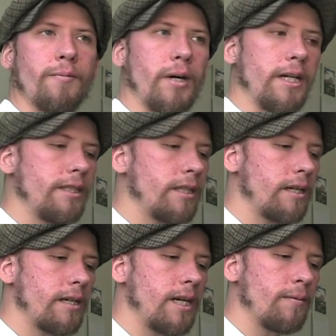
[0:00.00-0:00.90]
buy a
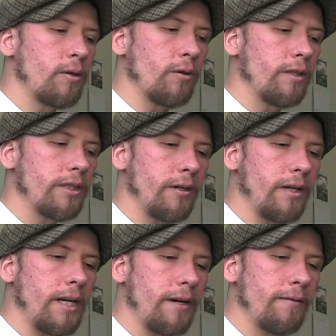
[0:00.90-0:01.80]
second camcorder, so
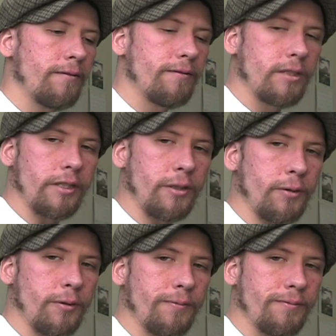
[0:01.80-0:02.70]
I'd have
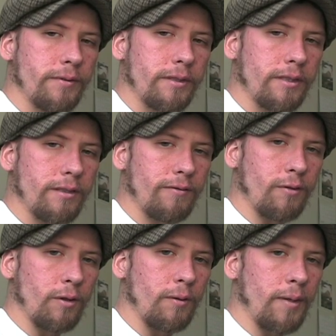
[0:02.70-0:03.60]
2
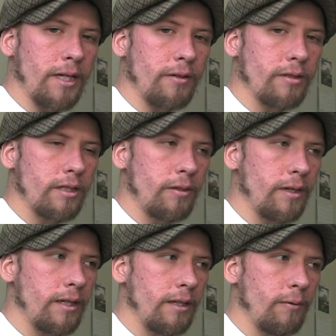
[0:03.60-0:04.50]
for my use
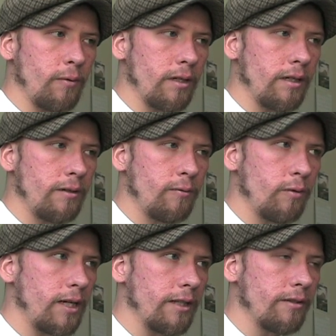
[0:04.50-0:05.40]
anyway,
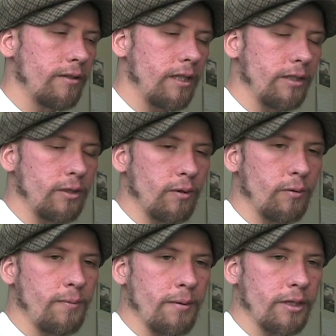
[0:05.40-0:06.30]
and at least one
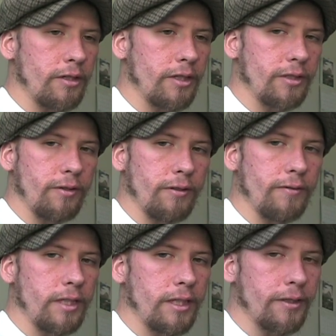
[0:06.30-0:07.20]
would be able to transfer the
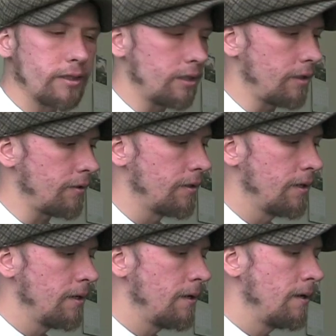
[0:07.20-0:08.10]
videos. So
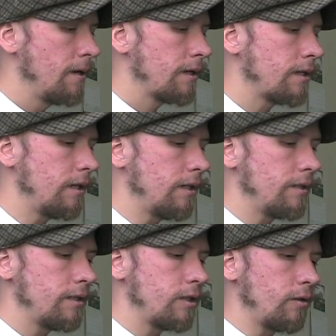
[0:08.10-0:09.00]
got
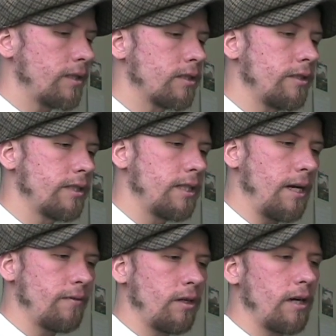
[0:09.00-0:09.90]
on Craigslist
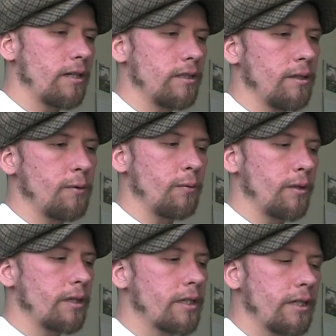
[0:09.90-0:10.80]
after I got done with
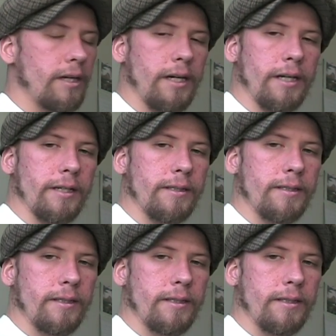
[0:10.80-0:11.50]
work, and